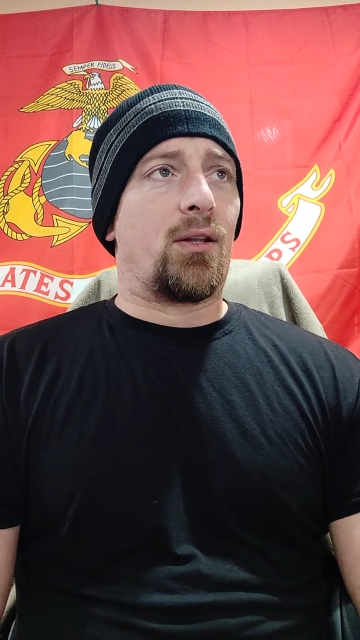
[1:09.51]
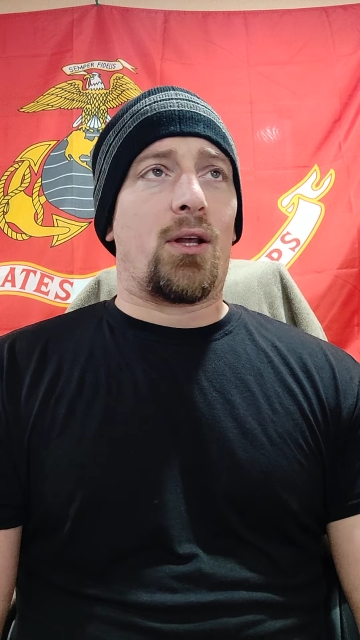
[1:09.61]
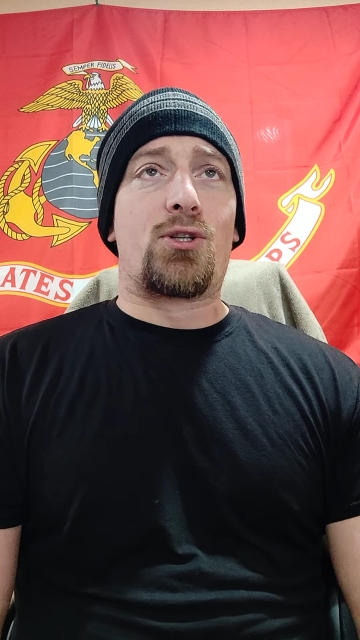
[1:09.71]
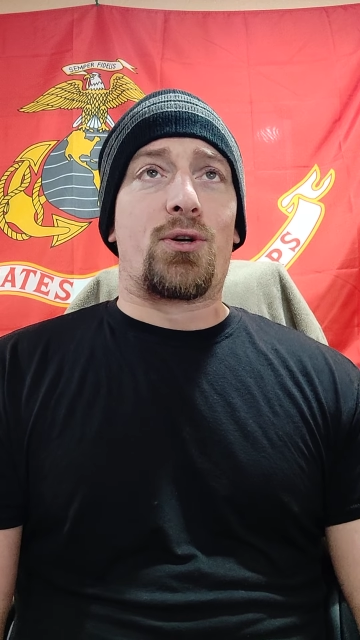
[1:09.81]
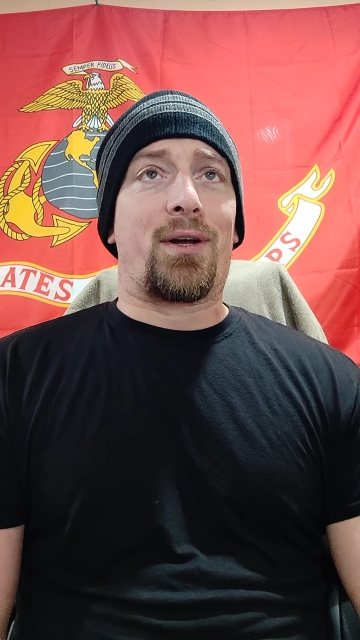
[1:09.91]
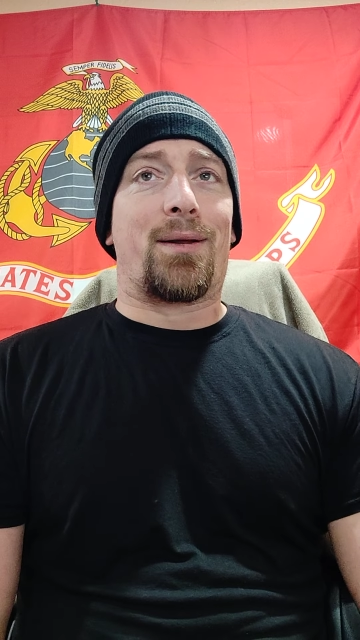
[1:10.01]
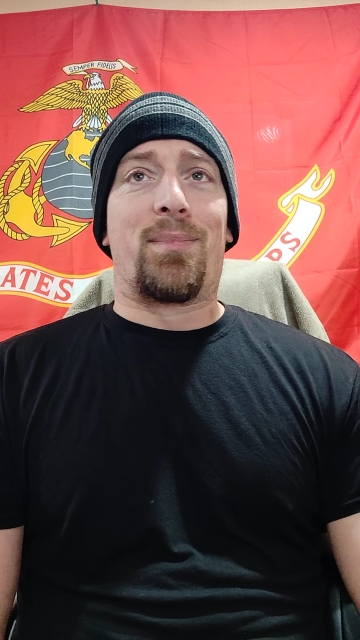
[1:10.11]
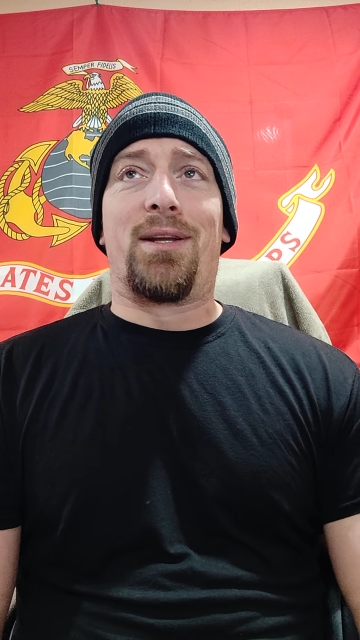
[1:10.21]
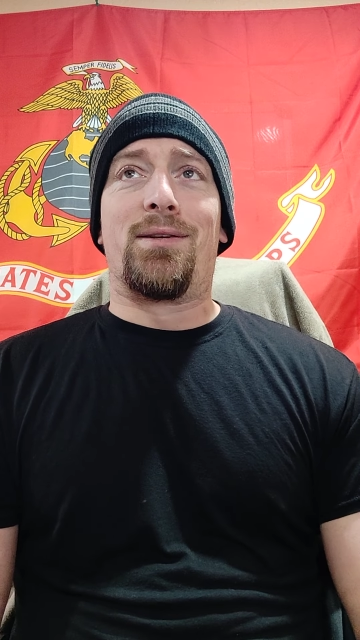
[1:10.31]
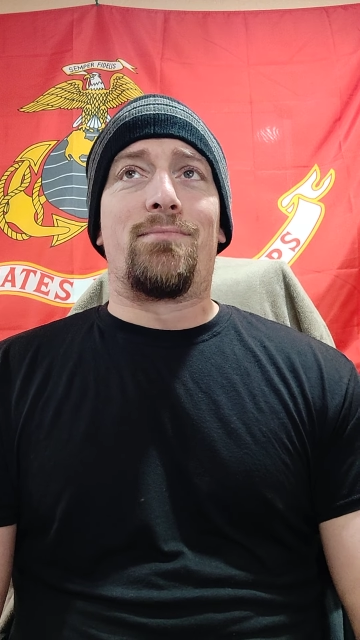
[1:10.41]
Unless you're going to
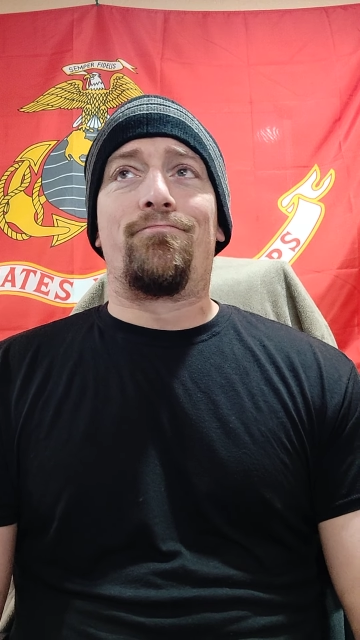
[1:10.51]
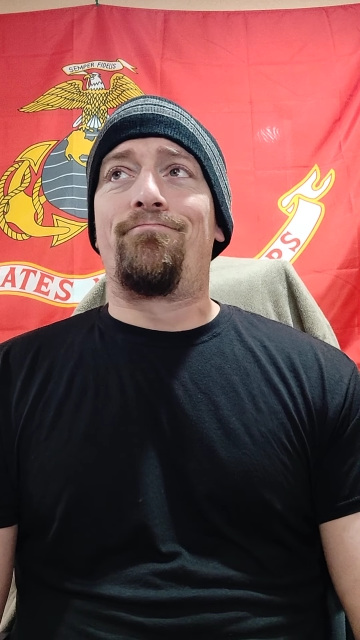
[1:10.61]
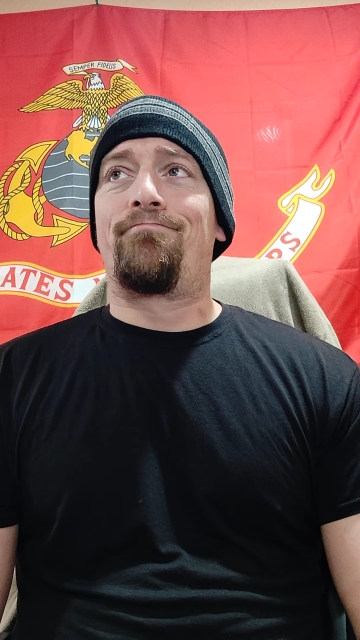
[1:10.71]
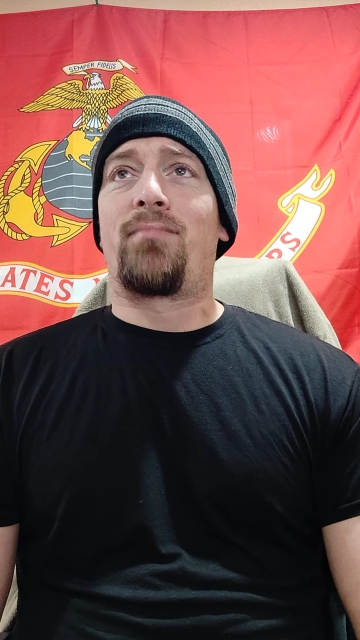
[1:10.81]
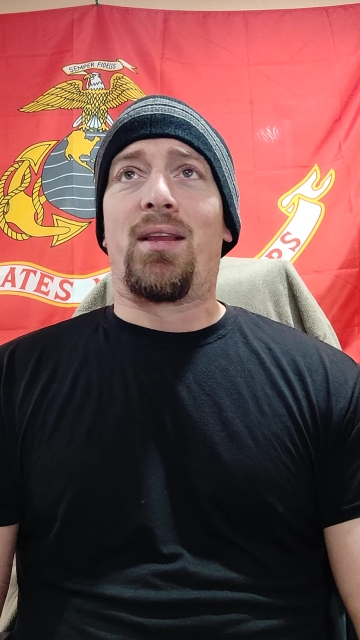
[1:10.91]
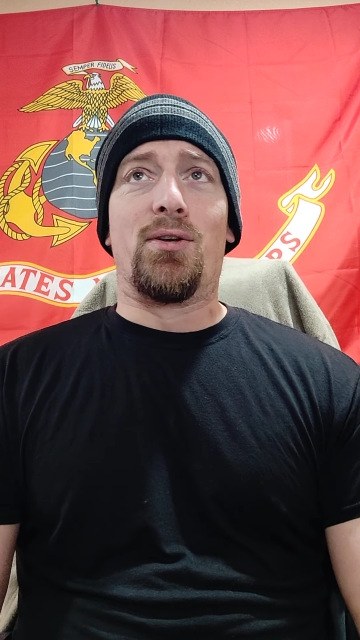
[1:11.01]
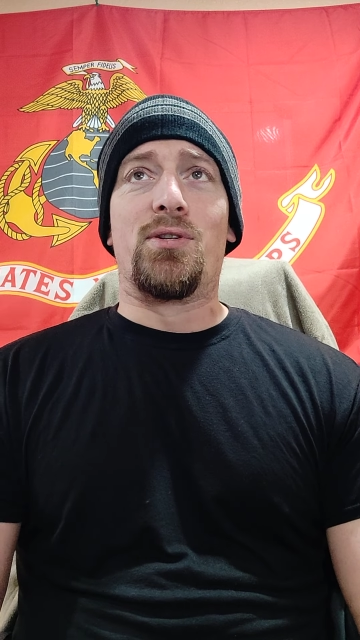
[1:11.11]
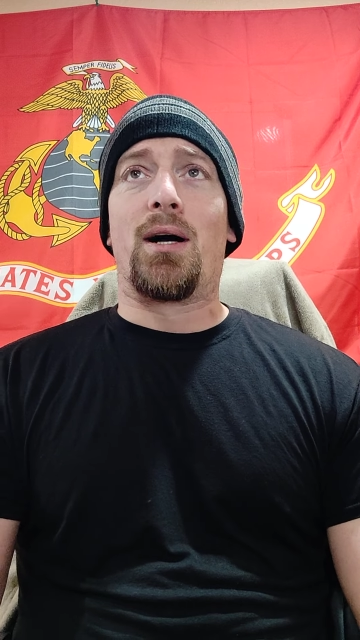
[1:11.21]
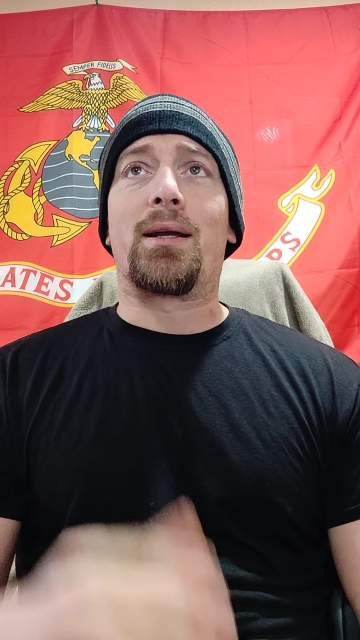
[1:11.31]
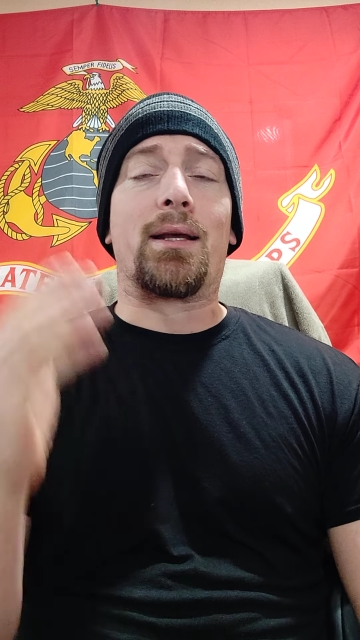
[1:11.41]
be
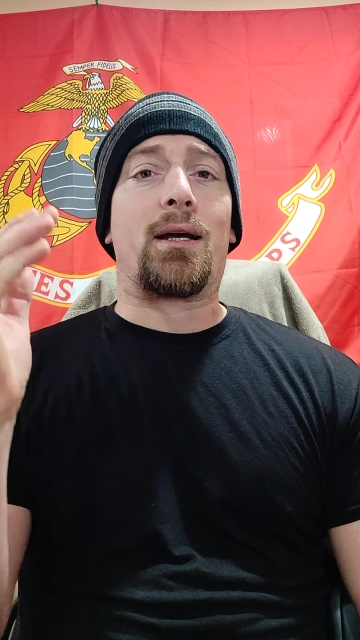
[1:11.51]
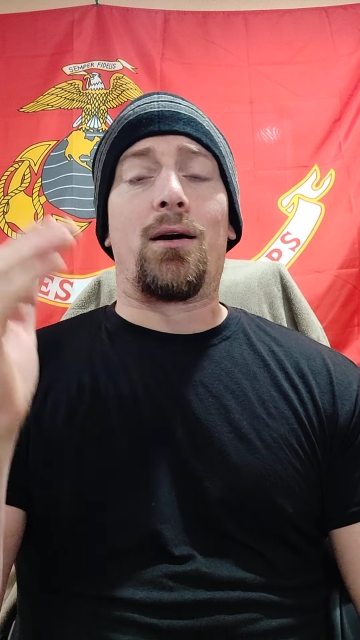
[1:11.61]
ducking and